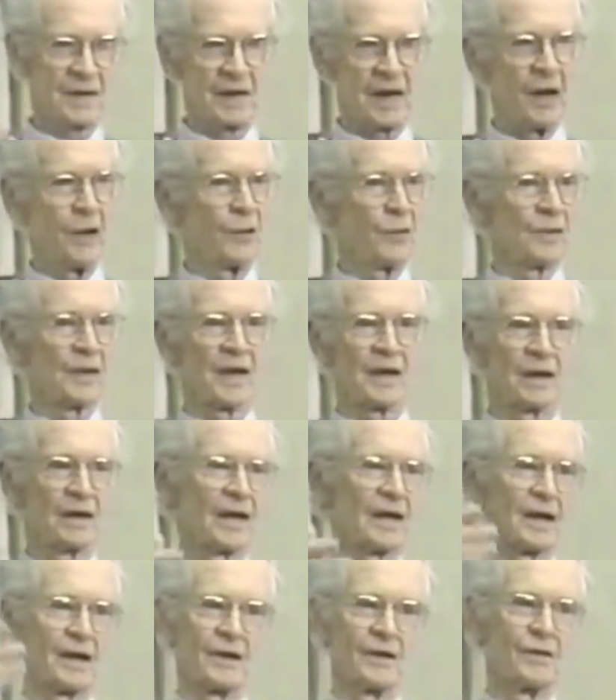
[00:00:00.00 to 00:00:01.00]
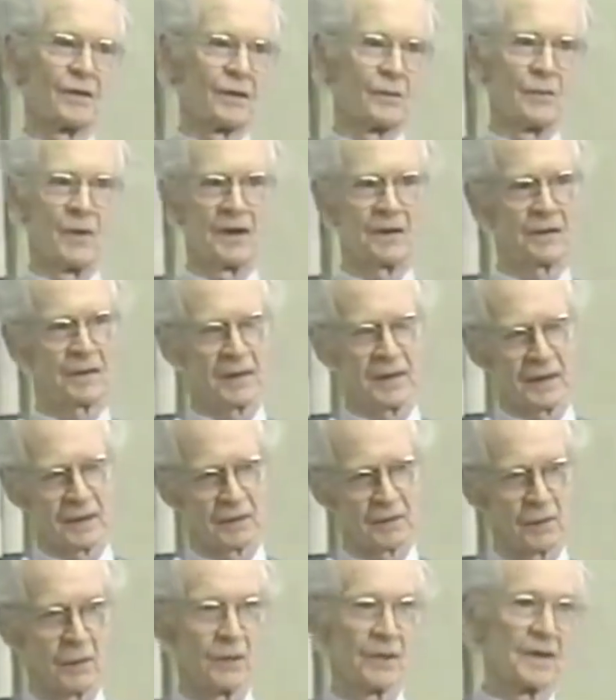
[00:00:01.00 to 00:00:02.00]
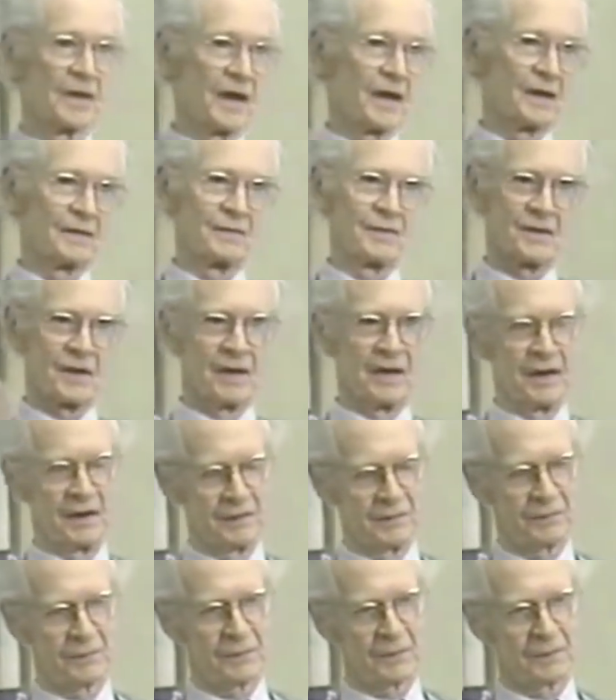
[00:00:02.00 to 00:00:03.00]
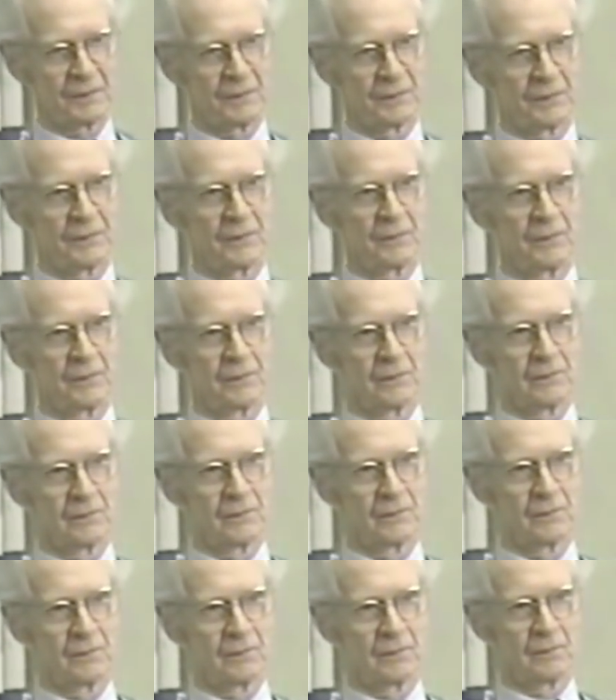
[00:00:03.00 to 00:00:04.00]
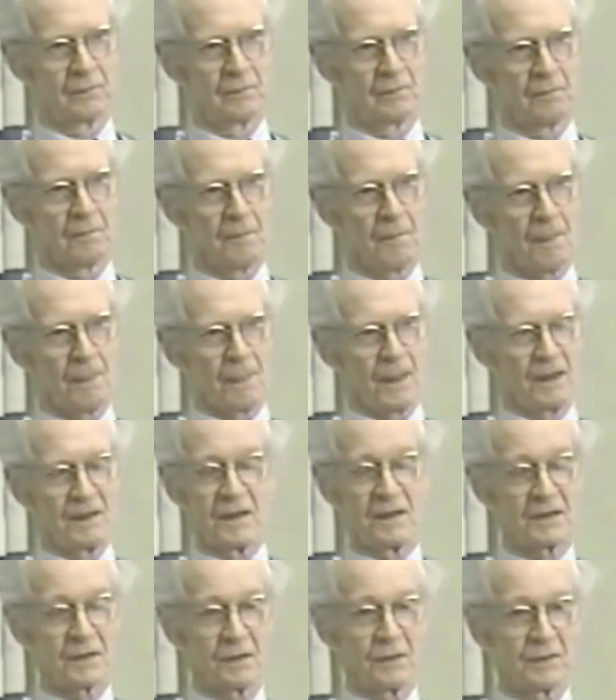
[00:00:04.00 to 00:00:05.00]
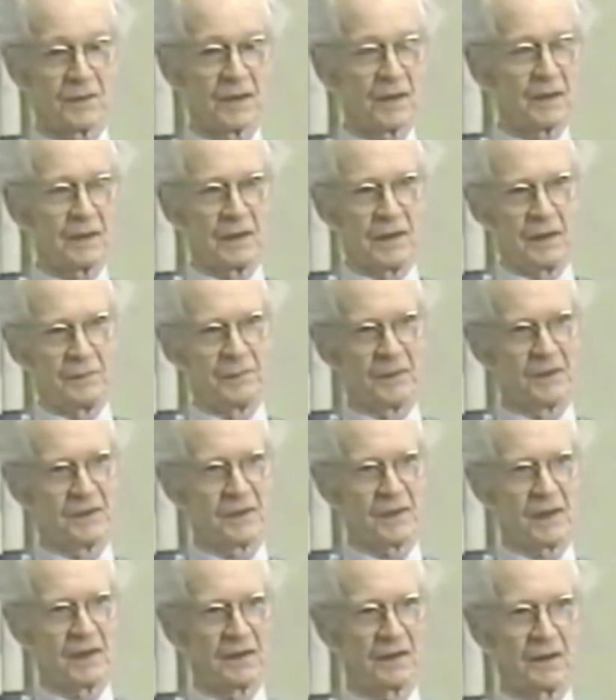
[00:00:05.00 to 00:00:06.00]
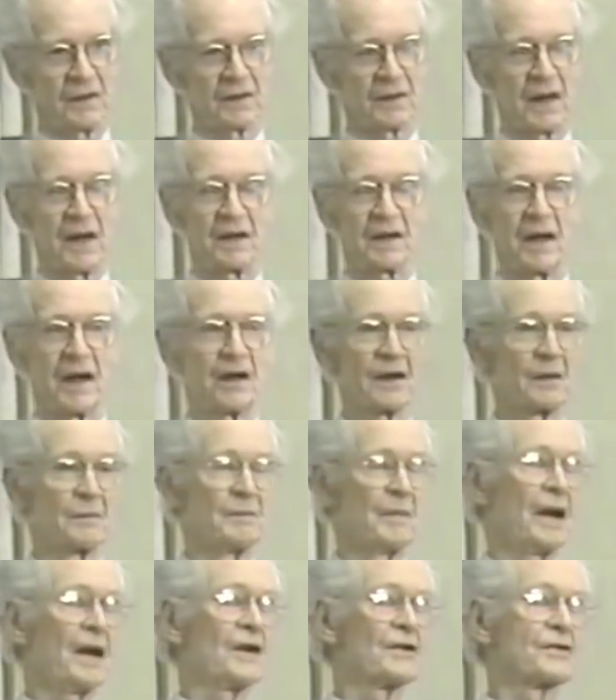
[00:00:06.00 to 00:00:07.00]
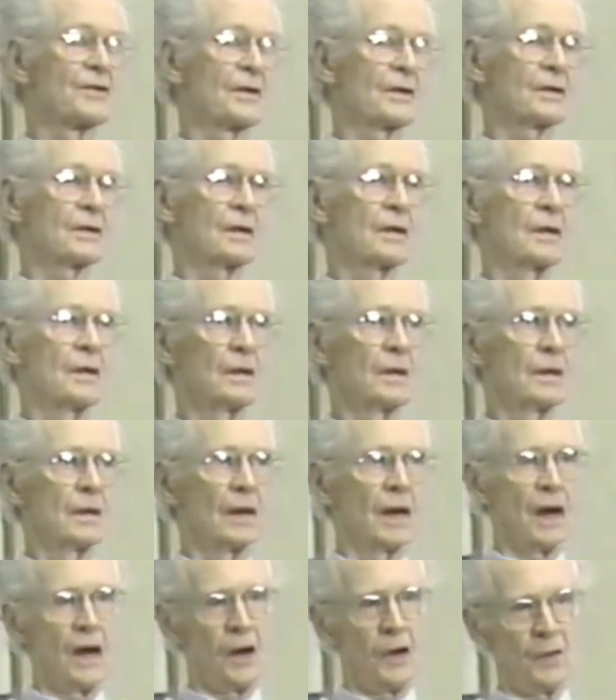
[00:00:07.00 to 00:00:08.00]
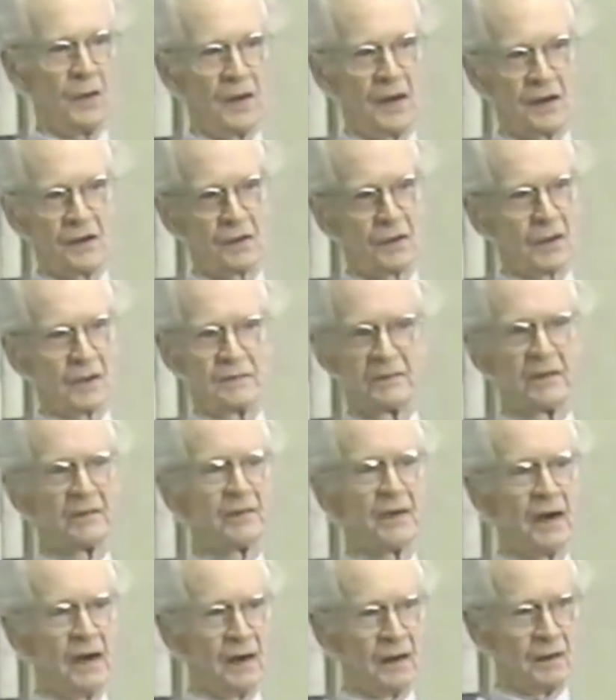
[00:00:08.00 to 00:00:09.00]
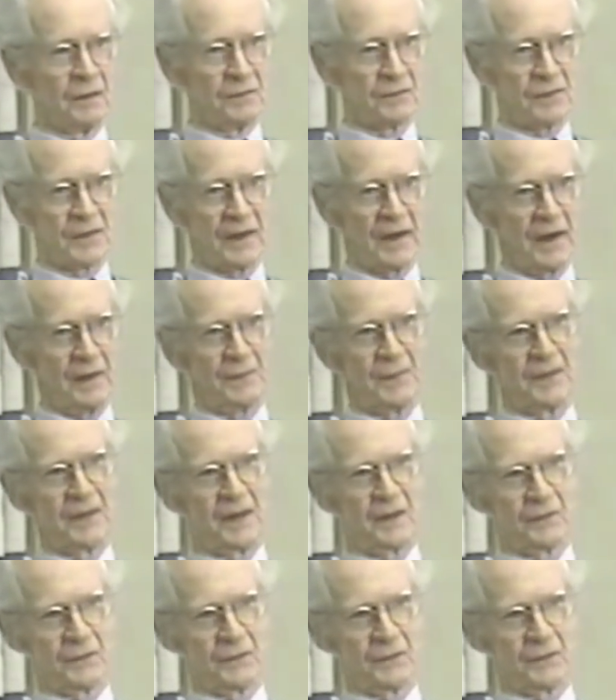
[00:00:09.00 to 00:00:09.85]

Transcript: an hour later, let alone a month later, or the end of his life. Mm -hmm. Mm -hmm. I just don't think it happens. I, I, I can't imagine how it could have evolved to happen that